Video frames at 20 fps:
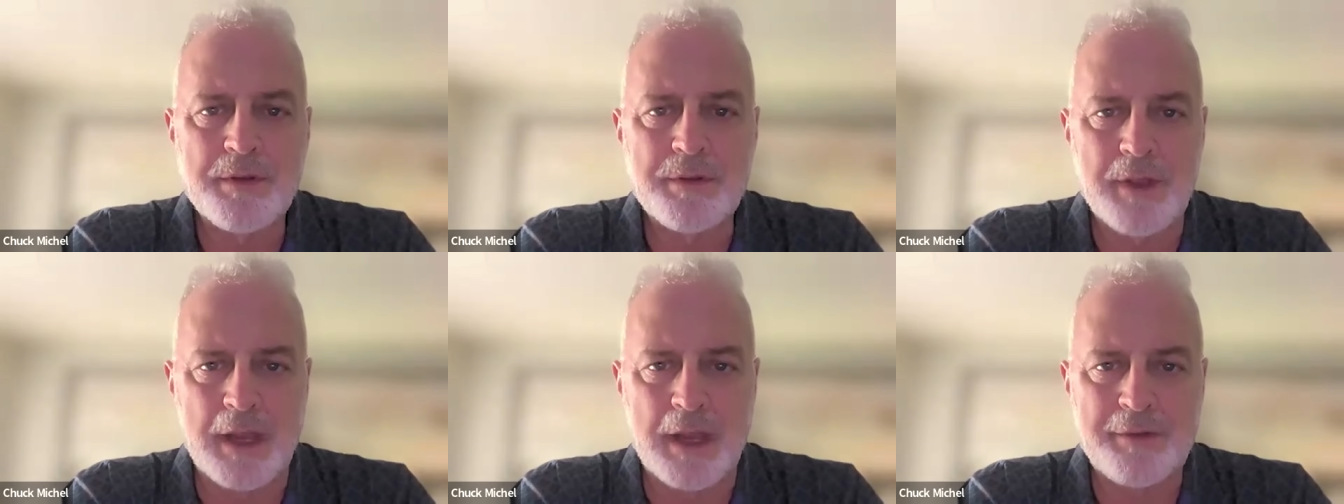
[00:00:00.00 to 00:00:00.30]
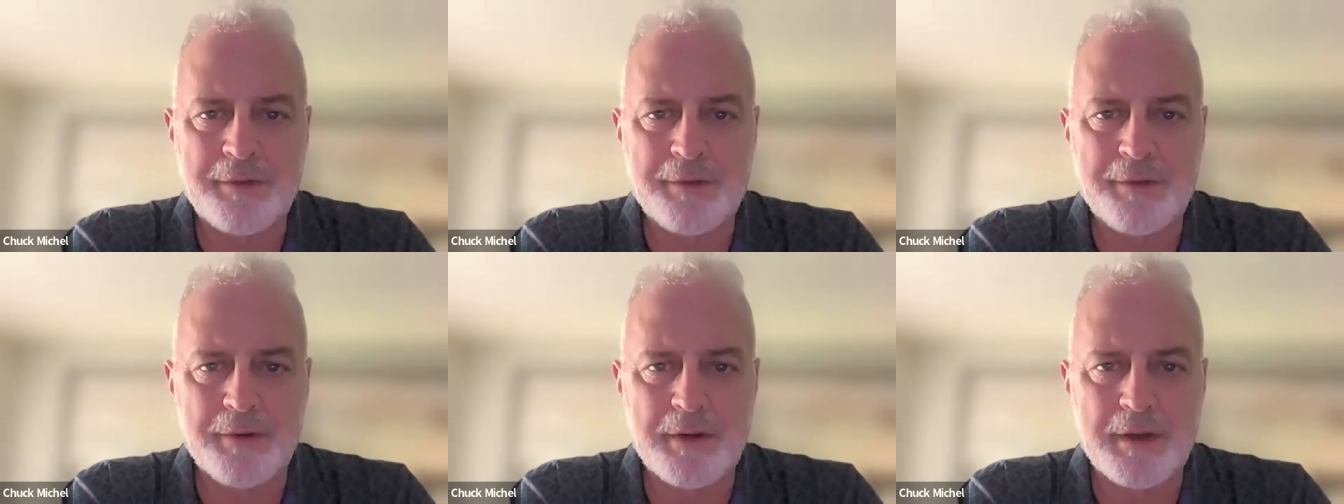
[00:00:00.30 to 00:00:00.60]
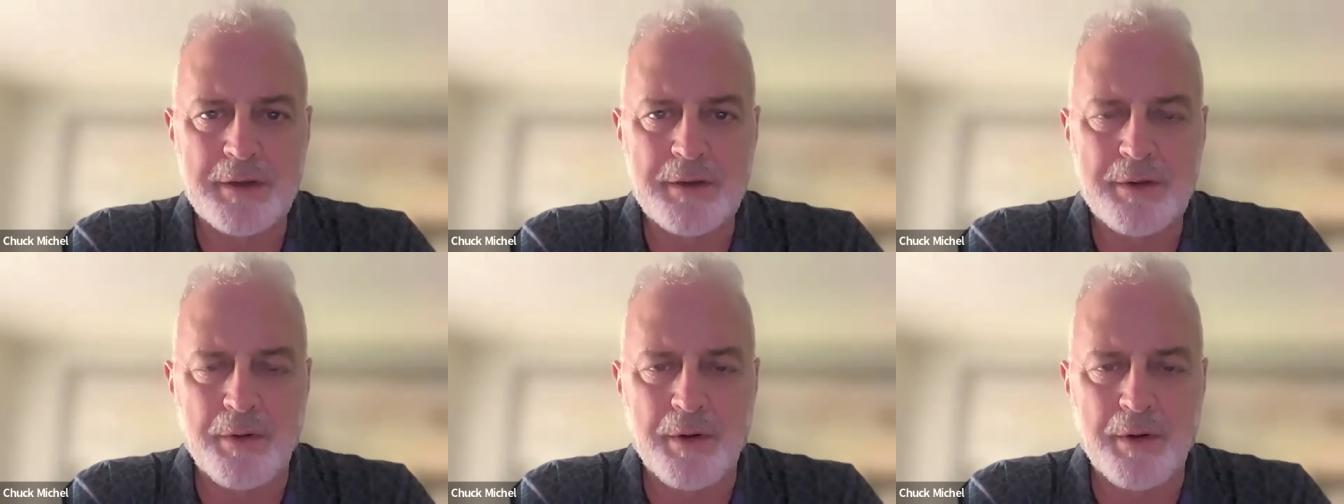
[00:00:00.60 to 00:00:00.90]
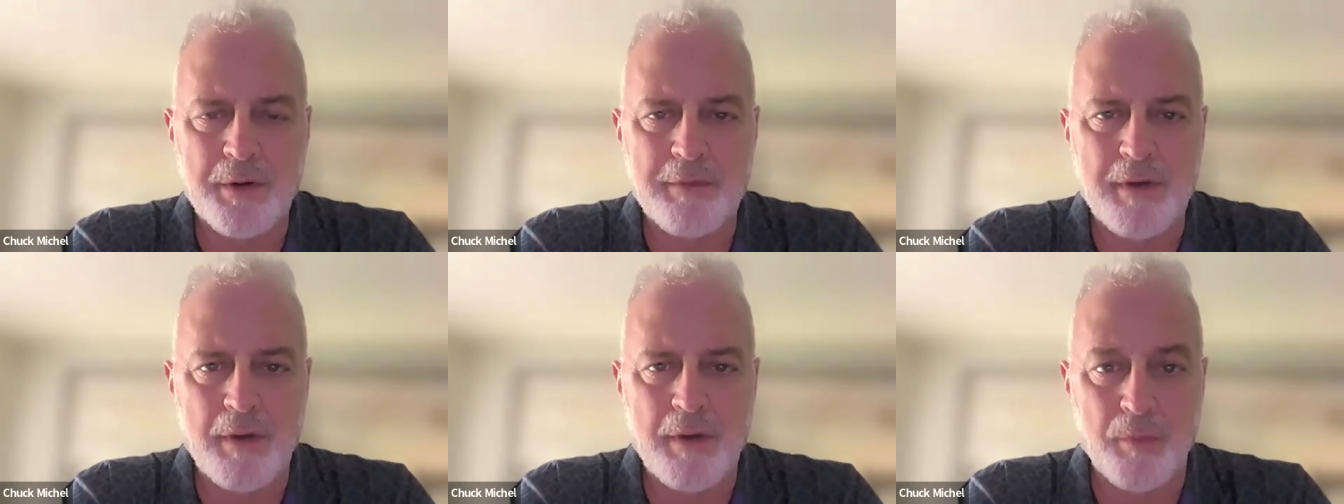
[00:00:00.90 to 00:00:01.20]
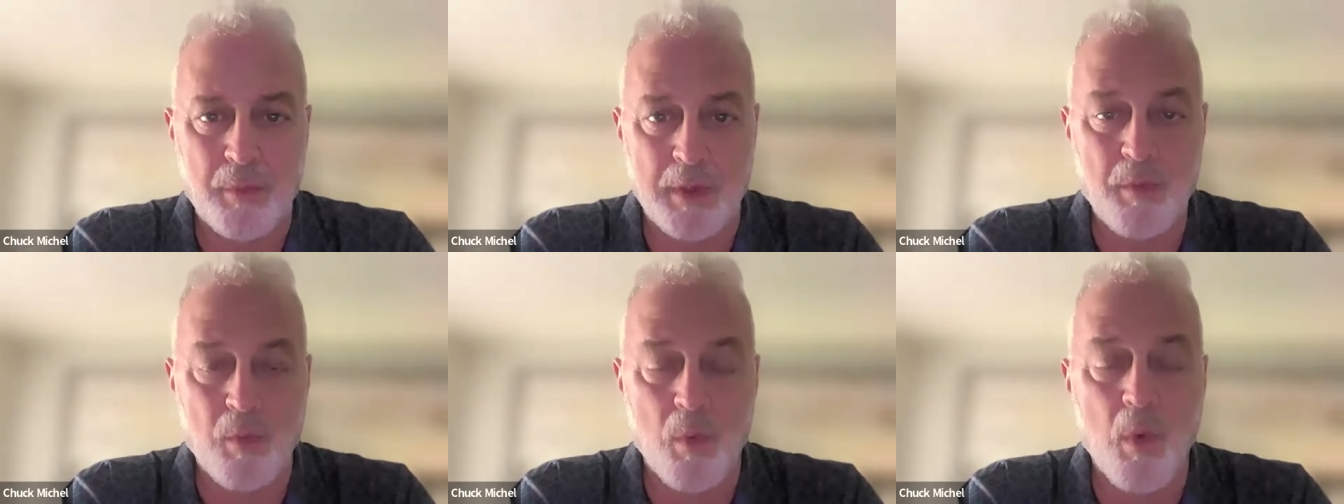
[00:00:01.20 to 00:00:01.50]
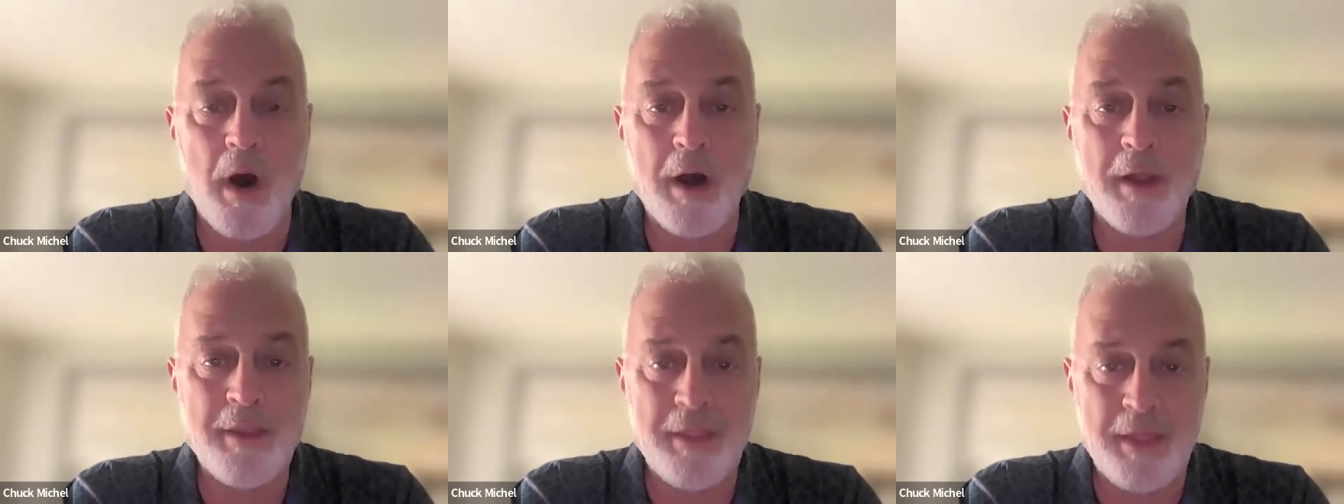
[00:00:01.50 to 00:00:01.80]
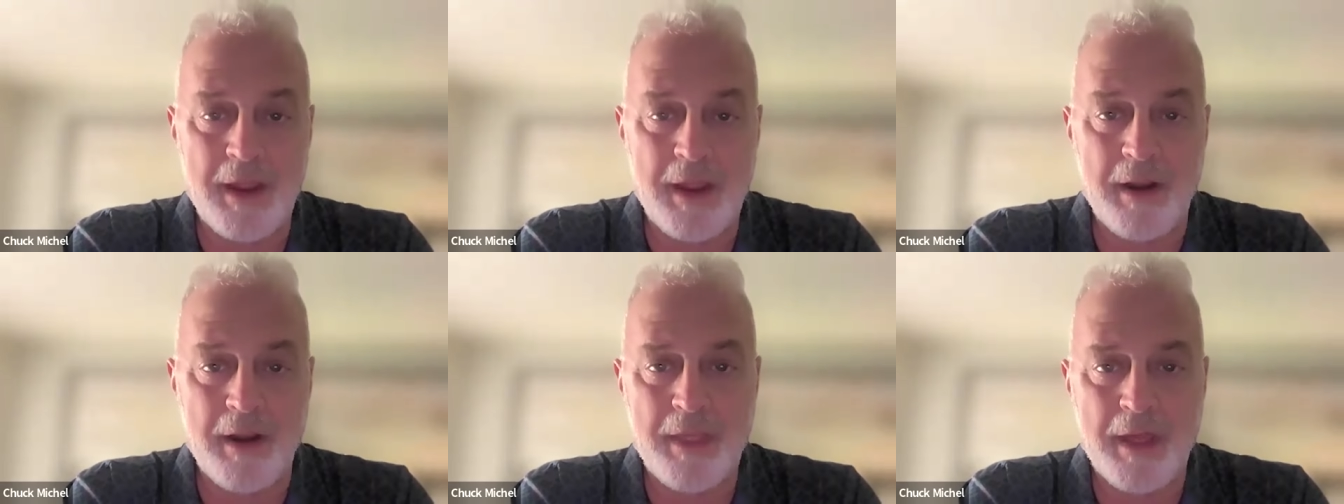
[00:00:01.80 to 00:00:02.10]
Ninth Circuit Court of we won
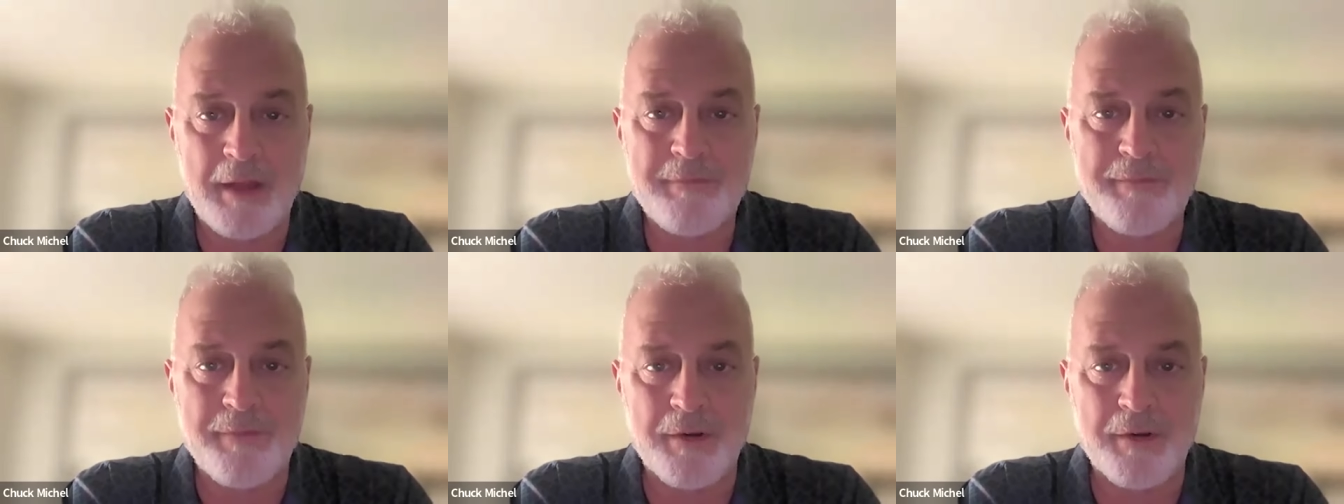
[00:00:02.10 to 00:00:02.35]
there that